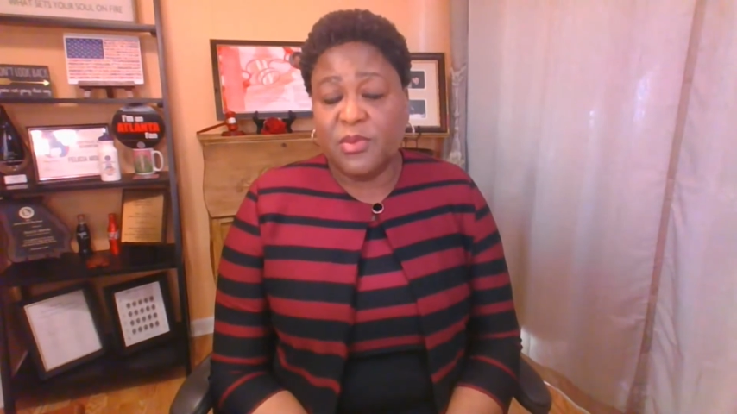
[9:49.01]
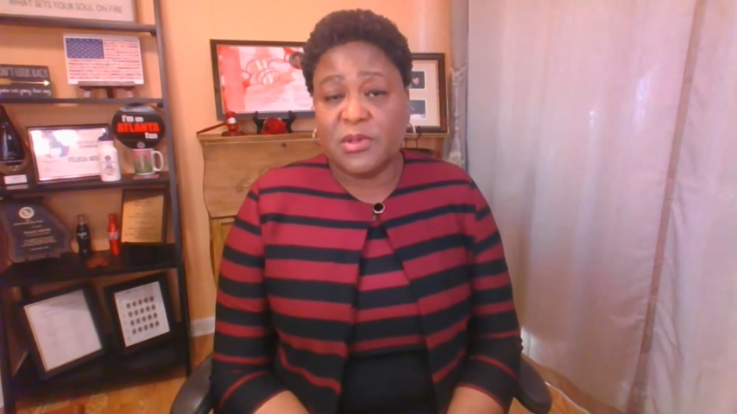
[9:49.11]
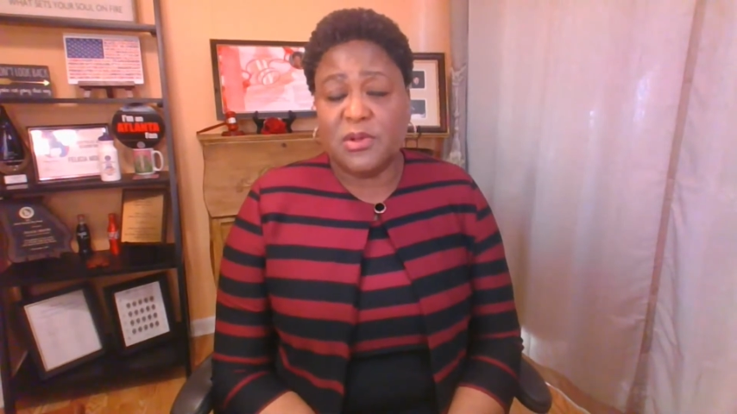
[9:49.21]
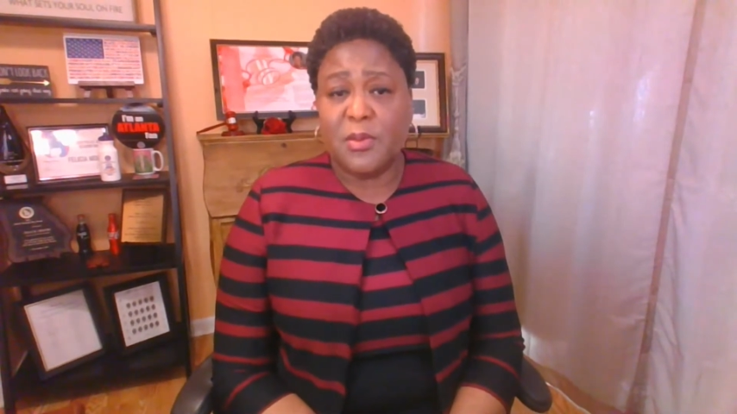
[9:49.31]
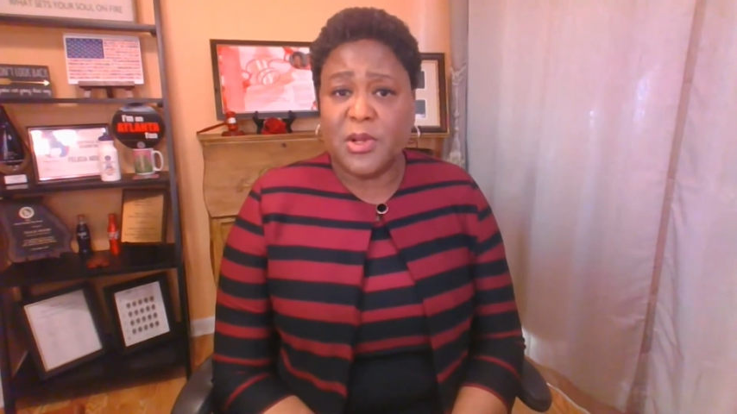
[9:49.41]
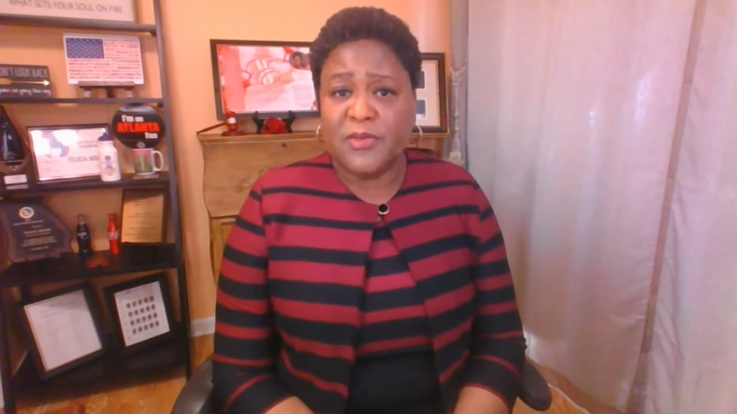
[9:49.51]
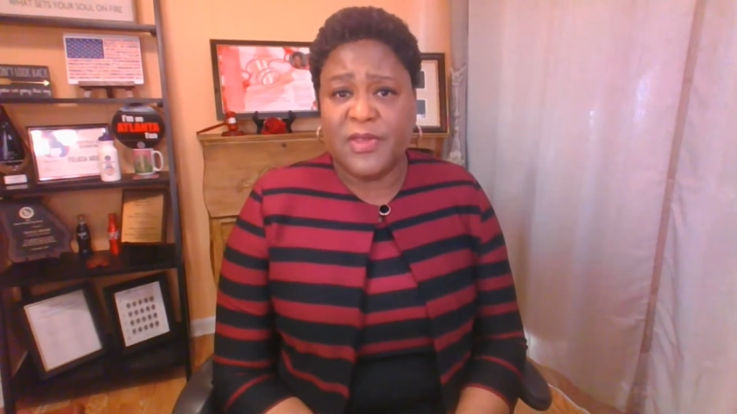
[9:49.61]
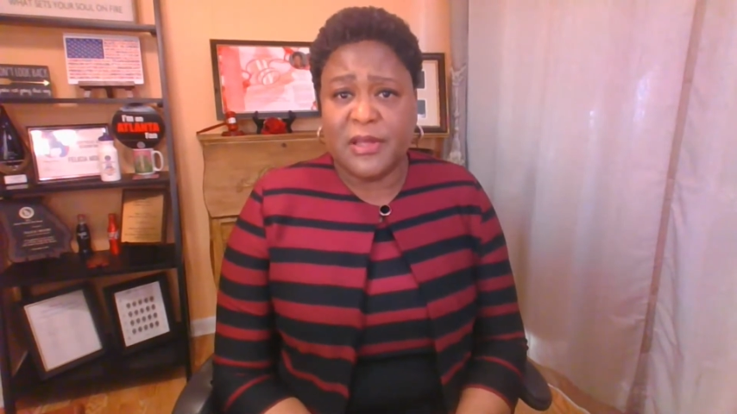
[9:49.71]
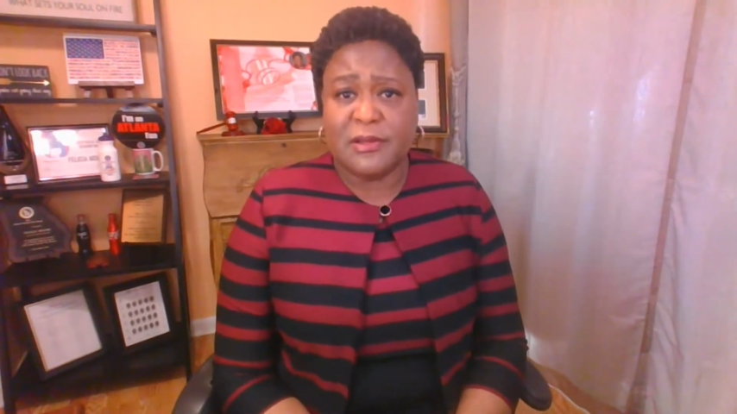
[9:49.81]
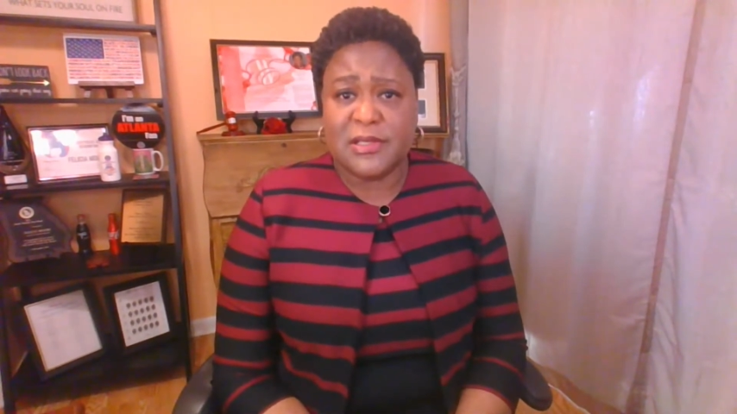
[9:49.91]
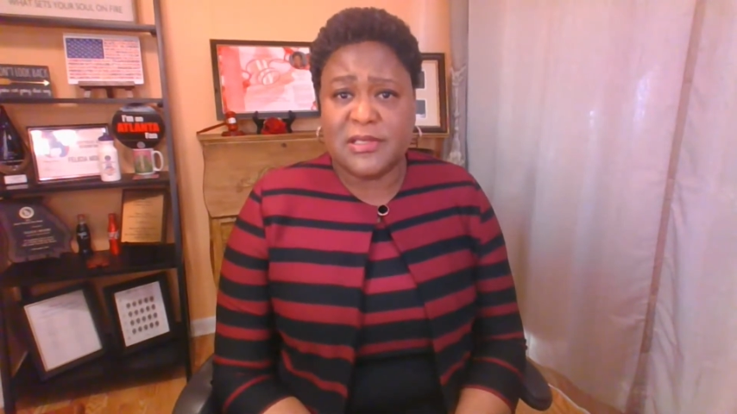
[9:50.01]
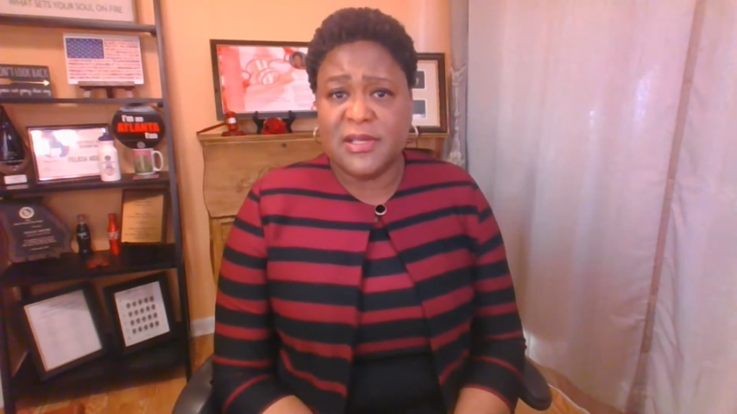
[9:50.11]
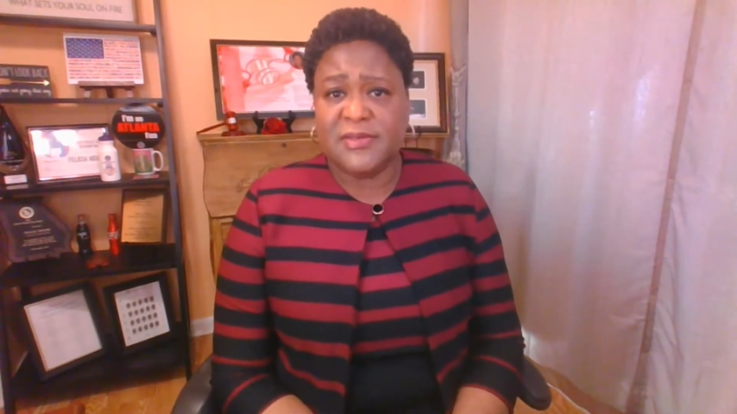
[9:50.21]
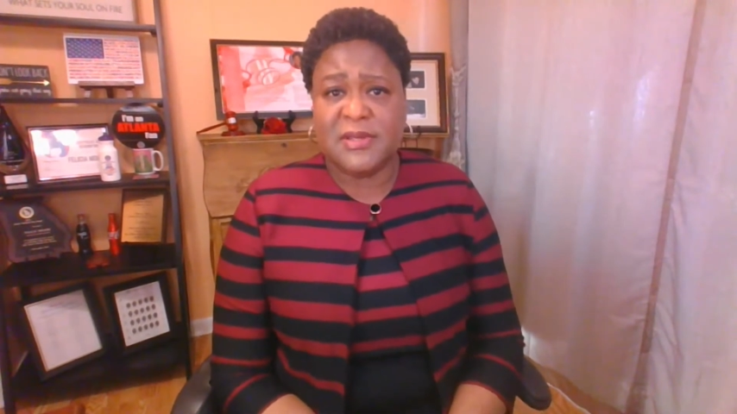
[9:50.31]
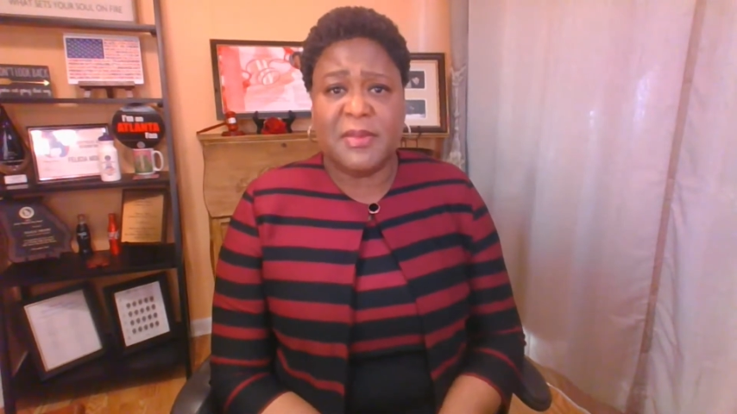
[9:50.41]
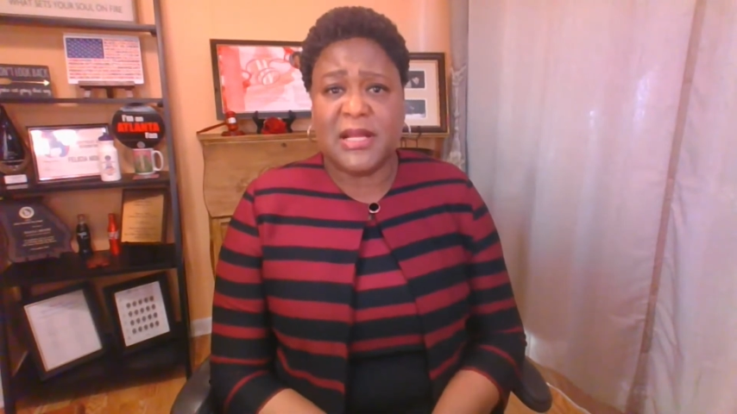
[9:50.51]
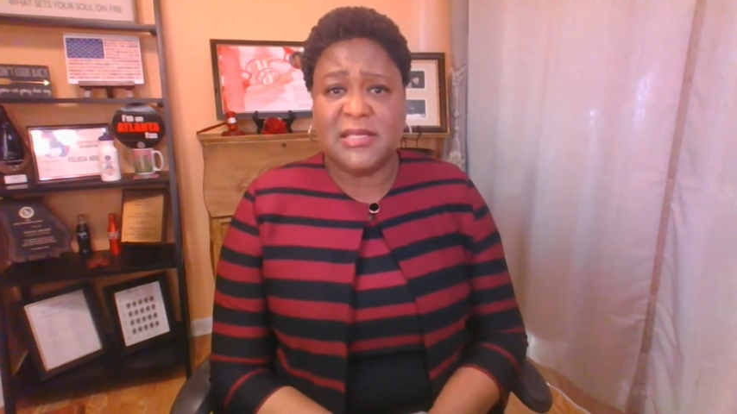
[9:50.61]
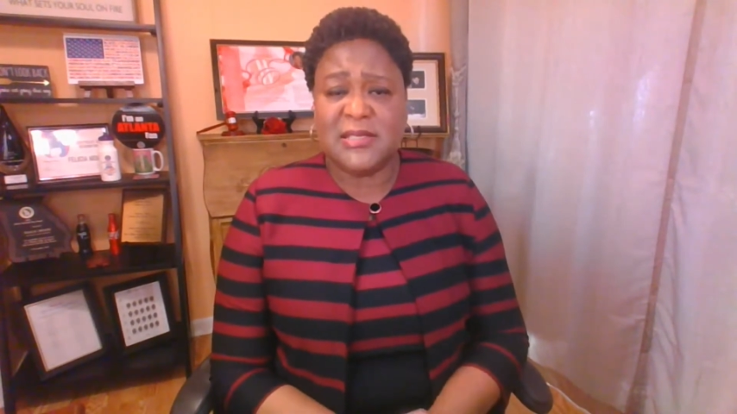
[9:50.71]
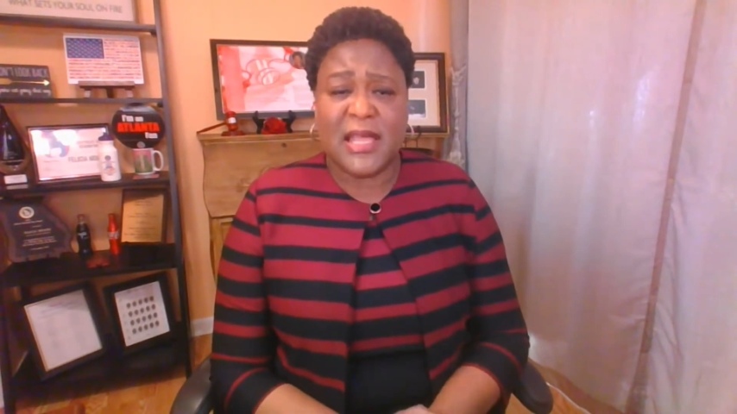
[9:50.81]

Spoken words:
where no one feels as if somebody's